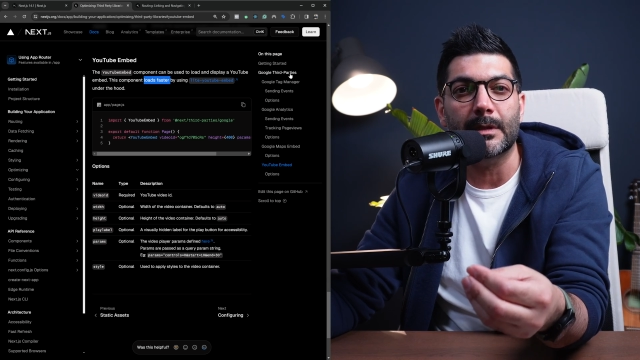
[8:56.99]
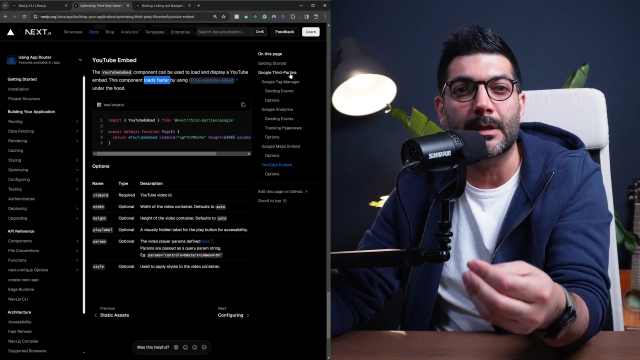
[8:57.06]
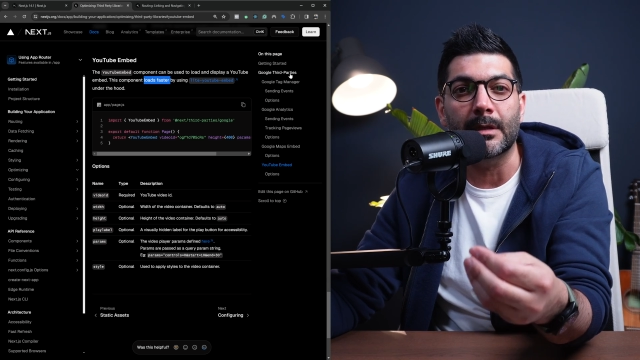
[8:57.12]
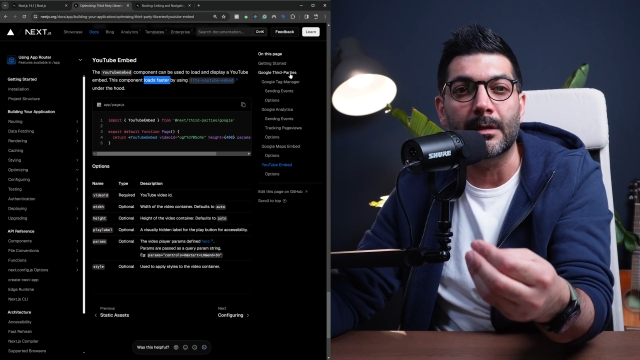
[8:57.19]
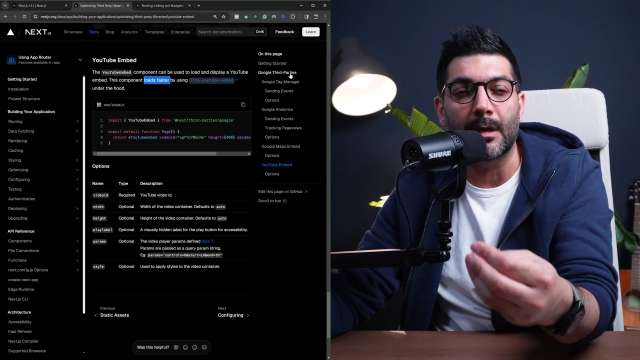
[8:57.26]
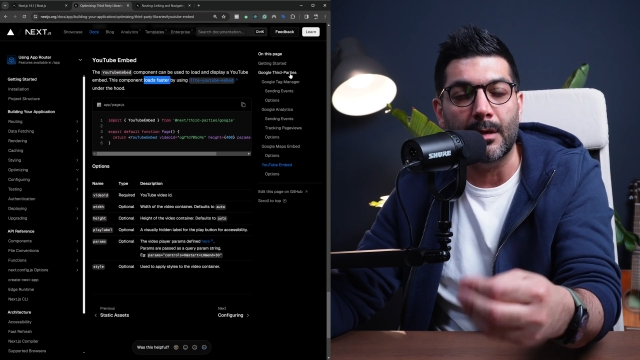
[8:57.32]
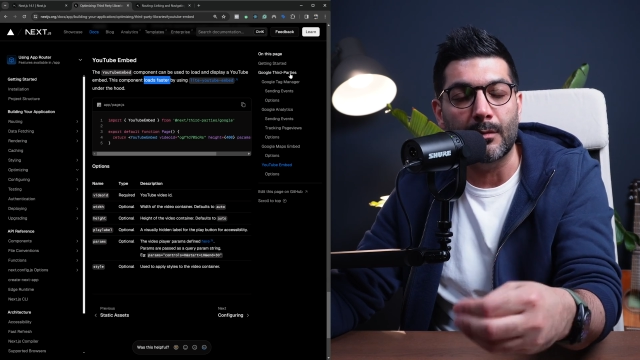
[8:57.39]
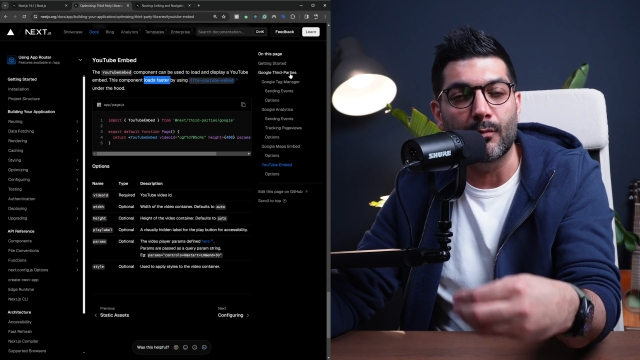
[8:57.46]
in
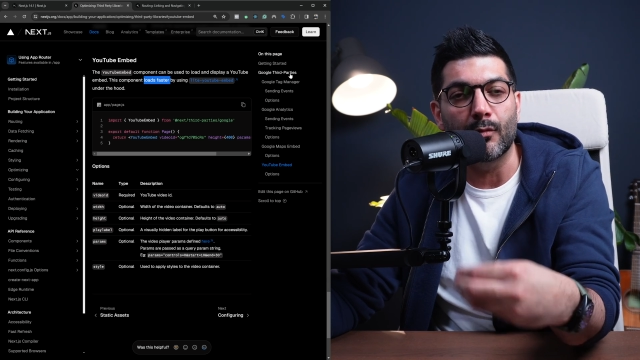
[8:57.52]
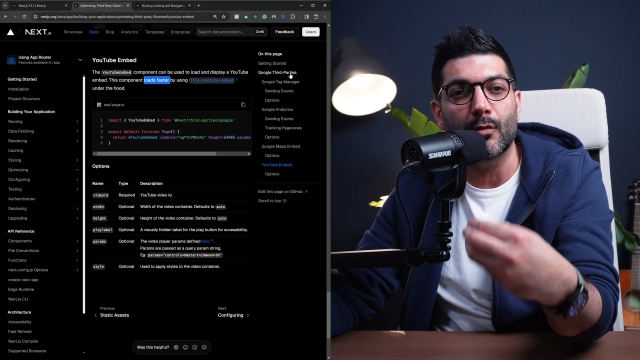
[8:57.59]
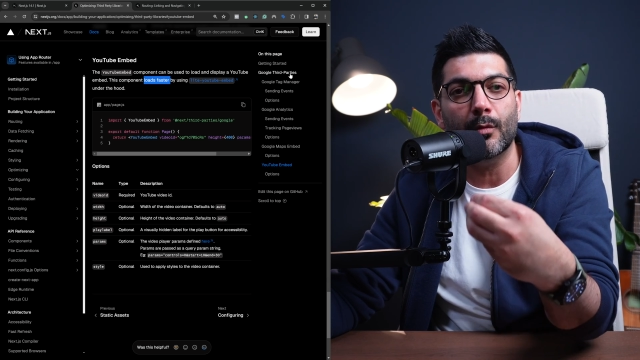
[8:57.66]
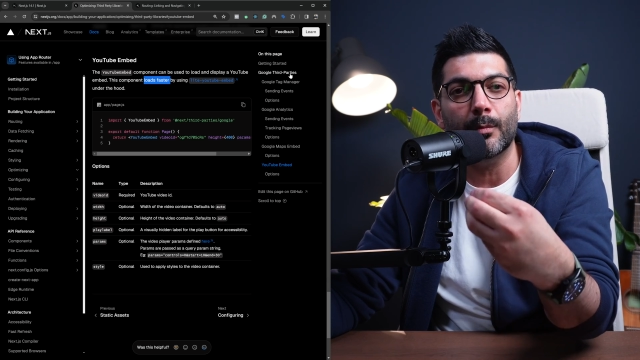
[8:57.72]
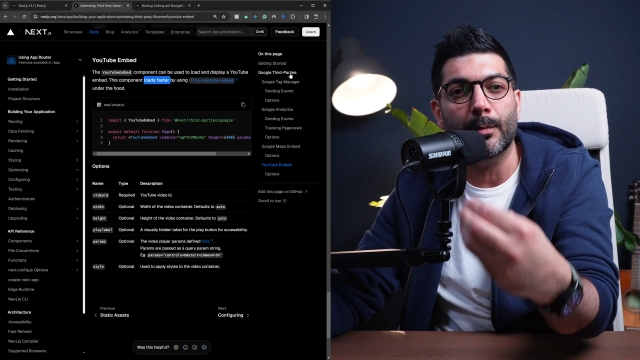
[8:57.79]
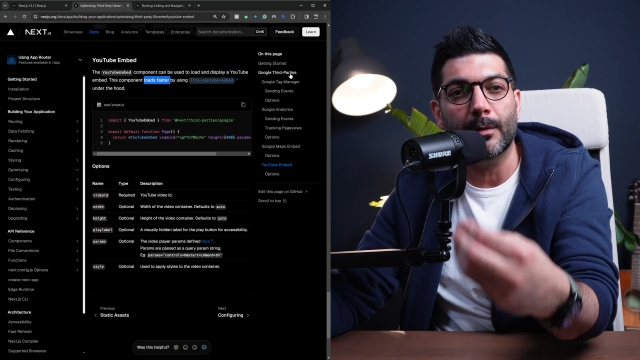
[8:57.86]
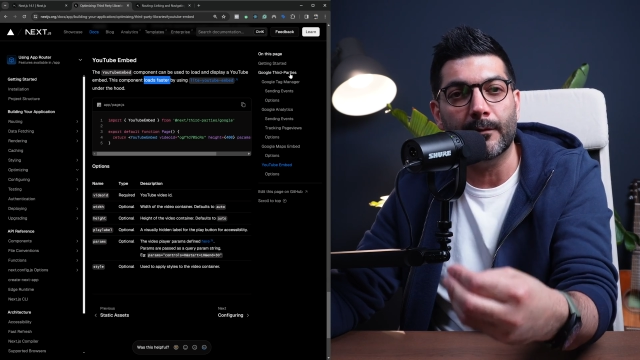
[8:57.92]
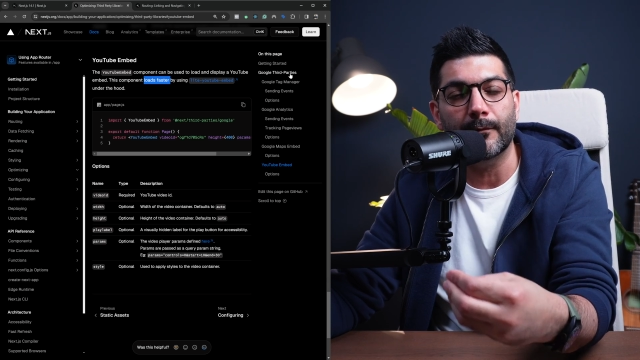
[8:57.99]
a more
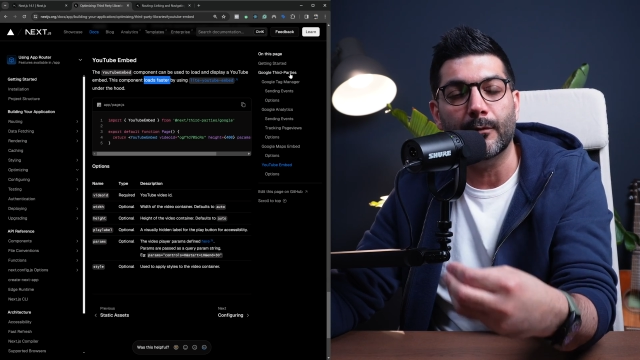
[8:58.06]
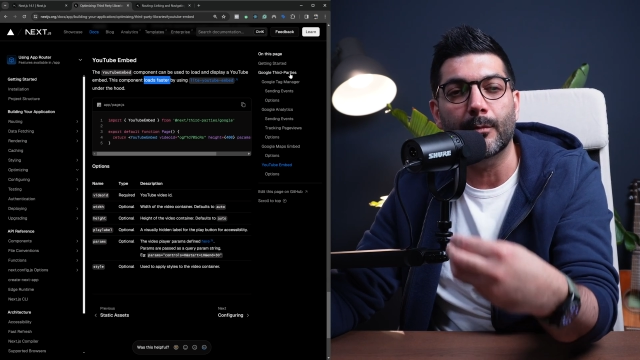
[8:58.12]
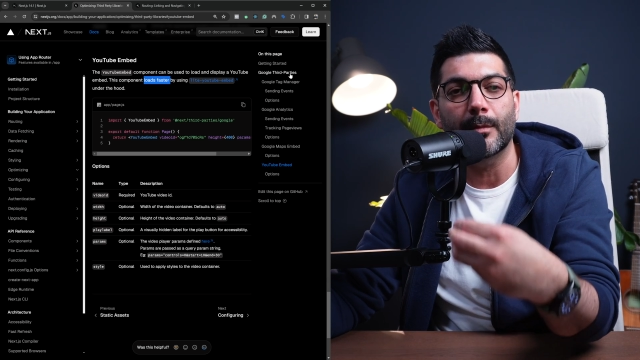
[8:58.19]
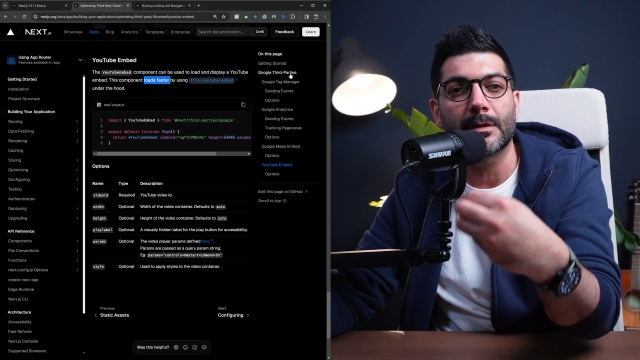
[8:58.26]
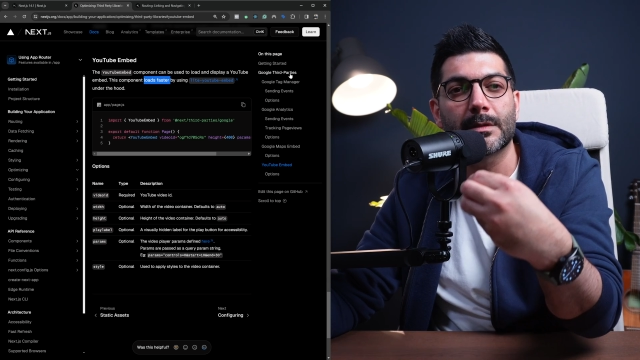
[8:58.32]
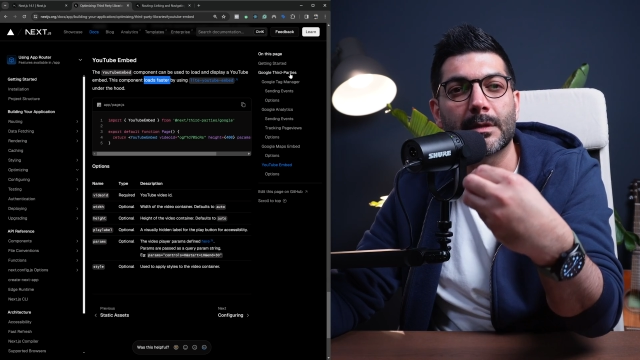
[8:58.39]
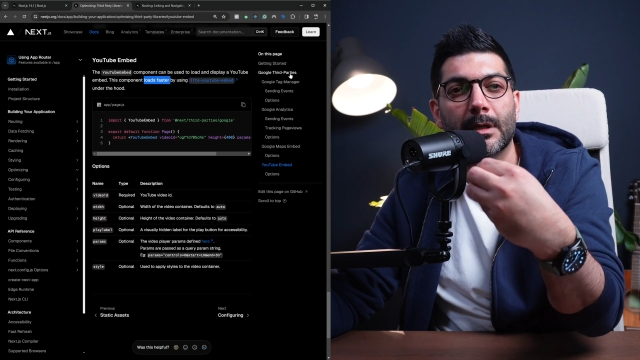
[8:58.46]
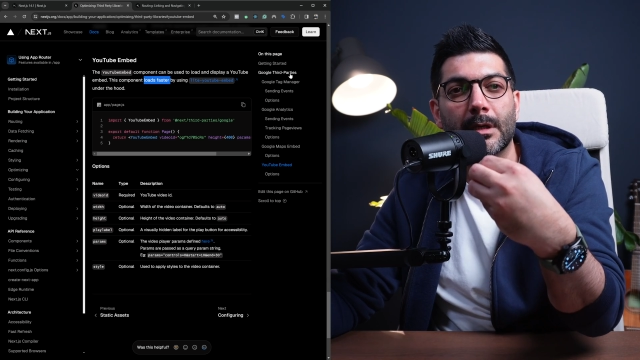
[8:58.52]

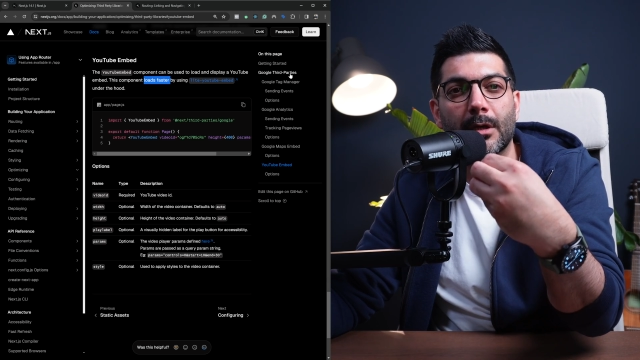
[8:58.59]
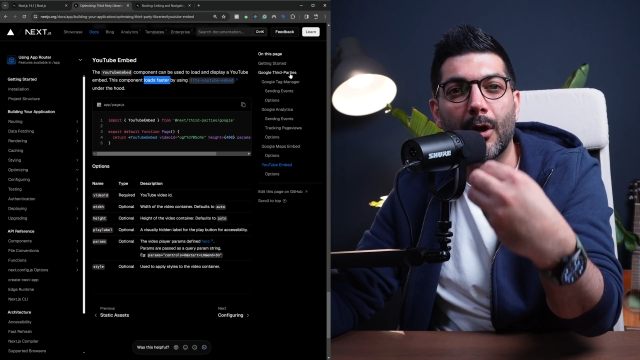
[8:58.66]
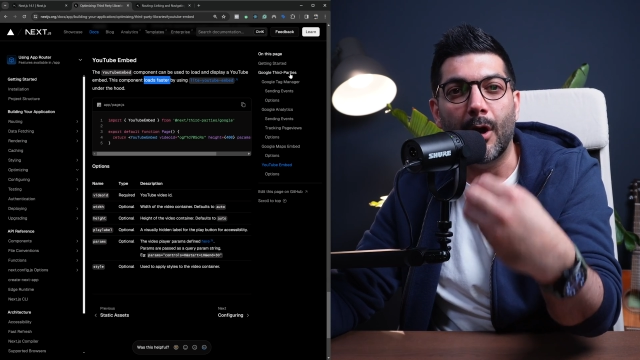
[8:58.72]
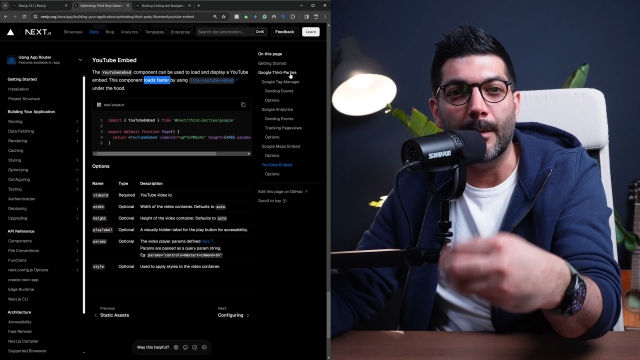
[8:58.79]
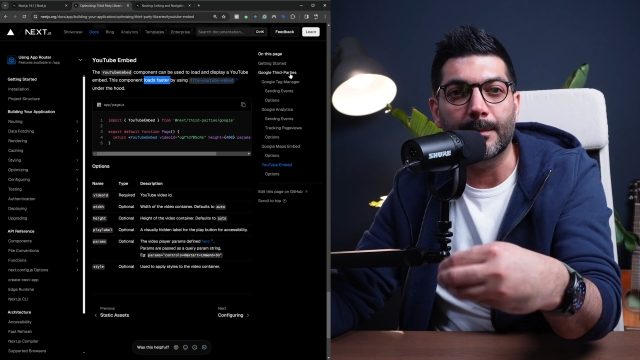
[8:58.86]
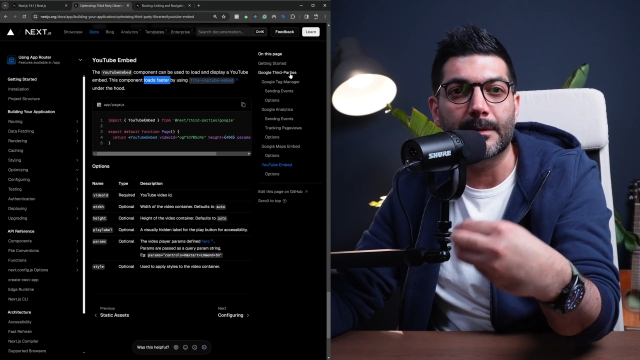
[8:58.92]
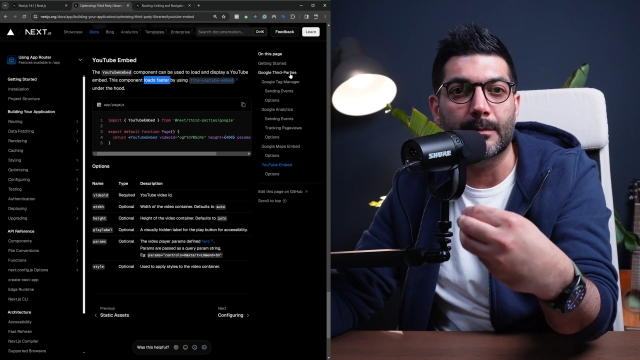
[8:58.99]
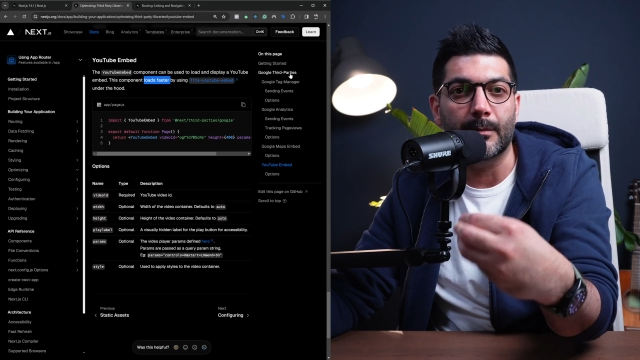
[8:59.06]
performant,
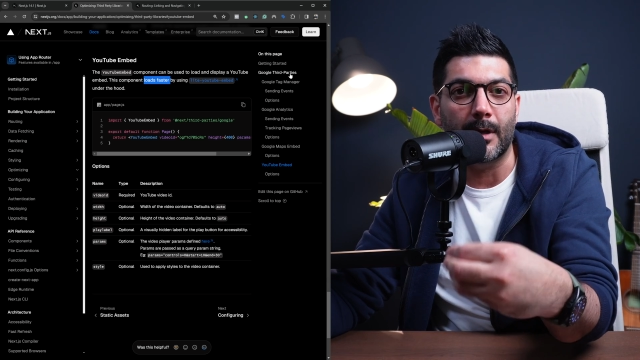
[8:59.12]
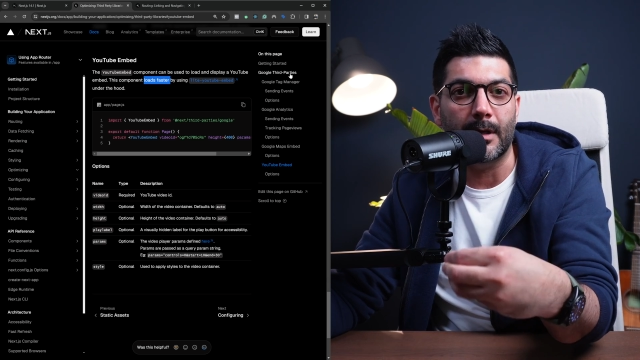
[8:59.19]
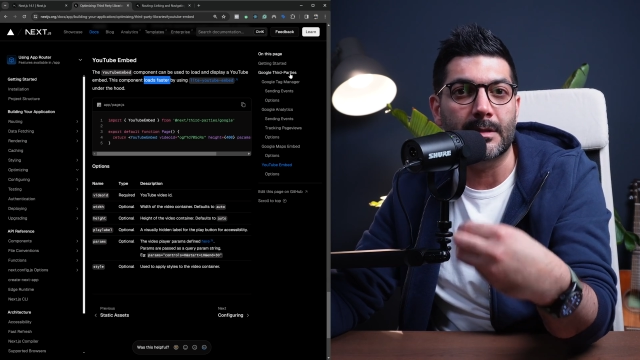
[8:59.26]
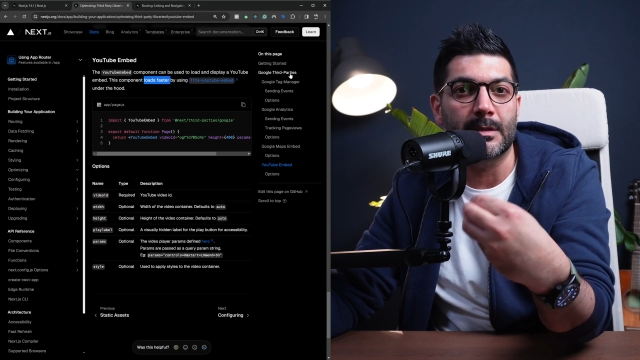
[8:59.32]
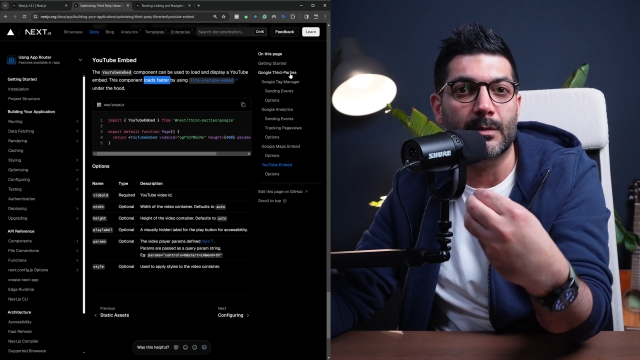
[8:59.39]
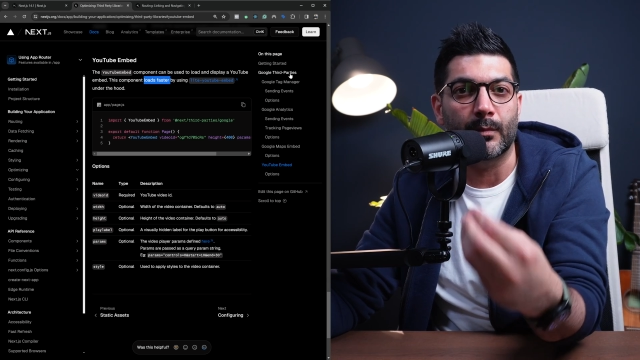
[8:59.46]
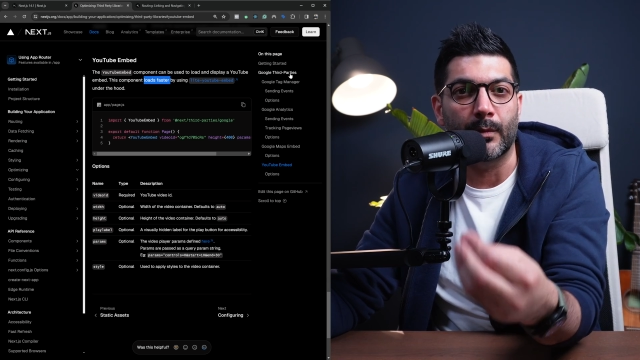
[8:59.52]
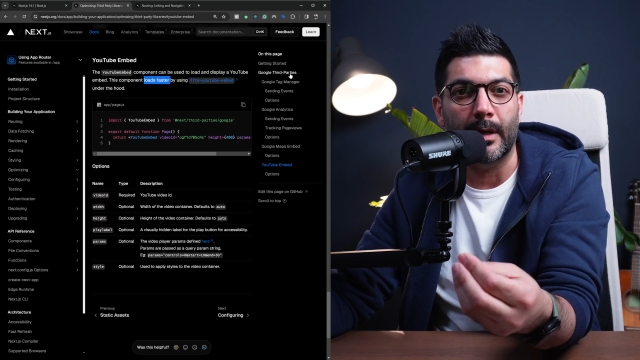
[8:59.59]
optimized way